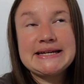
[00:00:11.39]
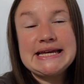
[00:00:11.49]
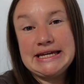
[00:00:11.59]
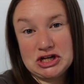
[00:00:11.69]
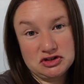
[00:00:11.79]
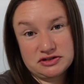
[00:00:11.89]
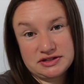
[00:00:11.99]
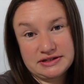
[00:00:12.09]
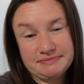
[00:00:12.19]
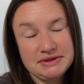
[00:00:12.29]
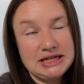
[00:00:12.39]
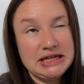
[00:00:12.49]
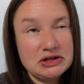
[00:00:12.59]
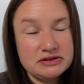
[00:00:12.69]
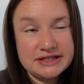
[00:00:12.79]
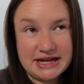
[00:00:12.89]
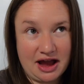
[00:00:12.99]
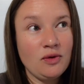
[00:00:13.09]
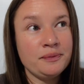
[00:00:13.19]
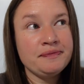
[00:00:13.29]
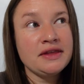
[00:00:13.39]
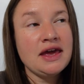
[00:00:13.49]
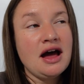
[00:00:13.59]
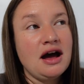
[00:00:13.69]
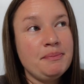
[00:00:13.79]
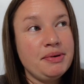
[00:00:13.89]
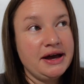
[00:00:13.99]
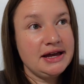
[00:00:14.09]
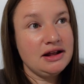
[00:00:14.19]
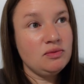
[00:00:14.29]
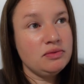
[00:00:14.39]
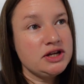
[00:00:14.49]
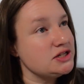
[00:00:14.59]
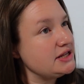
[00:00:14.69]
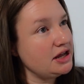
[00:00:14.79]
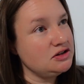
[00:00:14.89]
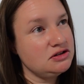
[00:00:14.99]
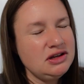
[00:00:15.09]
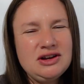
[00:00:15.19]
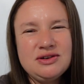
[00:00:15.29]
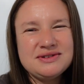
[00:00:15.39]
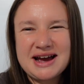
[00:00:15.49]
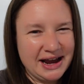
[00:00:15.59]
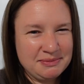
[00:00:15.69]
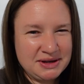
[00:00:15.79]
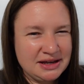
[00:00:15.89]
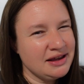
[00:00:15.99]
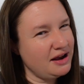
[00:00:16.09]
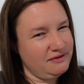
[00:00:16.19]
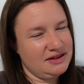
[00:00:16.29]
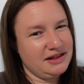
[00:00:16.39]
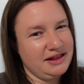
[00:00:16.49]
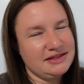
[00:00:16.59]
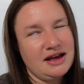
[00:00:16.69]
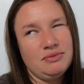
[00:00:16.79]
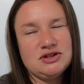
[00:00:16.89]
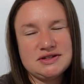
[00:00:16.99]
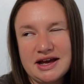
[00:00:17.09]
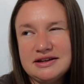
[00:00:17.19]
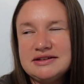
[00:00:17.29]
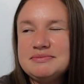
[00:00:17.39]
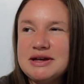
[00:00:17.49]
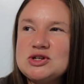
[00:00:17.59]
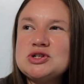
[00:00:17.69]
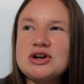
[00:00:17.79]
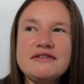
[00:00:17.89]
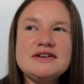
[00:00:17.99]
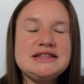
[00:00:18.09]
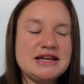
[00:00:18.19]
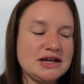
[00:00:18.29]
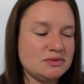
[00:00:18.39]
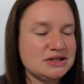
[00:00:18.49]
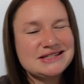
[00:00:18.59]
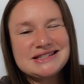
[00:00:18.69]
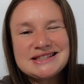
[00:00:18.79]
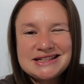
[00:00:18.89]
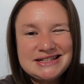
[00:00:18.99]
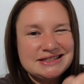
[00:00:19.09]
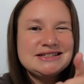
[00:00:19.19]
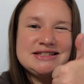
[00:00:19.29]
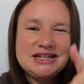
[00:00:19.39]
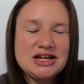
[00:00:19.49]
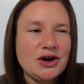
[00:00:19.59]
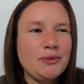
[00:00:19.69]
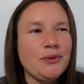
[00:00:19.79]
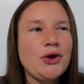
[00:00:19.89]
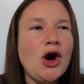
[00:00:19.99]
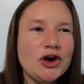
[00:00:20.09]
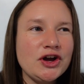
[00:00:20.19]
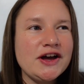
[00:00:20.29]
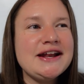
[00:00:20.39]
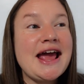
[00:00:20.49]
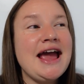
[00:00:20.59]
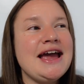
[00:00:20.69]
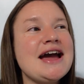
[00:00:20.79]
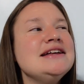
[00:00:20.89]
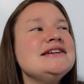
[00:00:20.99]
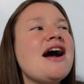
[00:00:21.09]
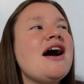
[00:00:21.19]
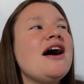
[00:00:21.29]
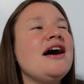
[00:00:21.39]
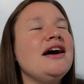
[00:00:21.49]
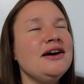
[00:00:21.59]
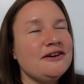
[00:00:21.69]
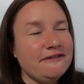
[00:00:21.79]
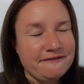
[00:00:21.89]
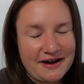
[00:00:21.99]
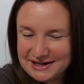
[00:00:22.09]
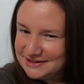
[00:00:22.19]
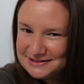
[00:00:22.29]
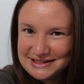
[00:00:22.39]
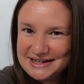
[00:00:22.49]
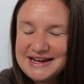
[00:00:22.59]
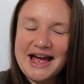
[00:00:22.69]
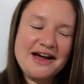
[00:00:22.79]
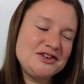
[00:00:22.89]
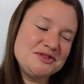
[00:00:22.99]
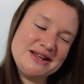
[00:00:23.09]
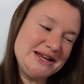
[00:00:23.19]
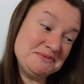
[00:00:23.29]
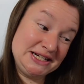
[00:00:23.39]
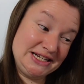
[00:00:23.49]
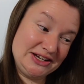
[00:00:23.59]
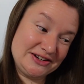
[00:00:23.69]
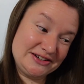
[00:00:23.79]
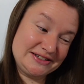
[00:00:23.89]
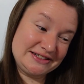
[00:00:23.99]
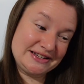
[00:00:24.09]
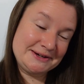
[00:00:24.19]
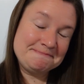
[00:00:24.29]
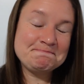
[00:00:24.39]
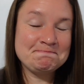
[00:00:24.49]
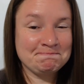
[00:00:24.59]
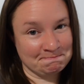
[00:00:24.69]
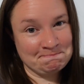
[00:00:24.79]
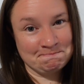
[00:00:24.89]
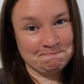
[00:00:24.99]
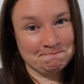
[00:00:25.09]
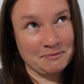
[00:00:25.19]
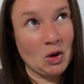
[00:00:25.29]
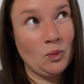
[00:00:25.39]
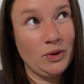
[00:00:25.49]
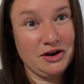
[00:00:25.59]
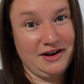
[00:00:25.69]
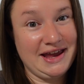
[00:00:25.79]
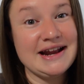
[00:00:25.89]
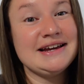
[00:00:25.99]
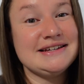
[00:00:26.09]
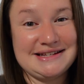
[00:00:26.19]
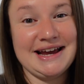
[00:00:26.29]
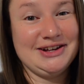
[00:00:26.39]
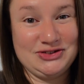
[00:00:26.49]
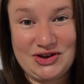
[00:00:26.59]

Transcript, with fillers: years, years now. But we just had to, you know, timing and everything like that. We just had to make sure everything was, you know, all good. And finally, after many, many years, we are getting a second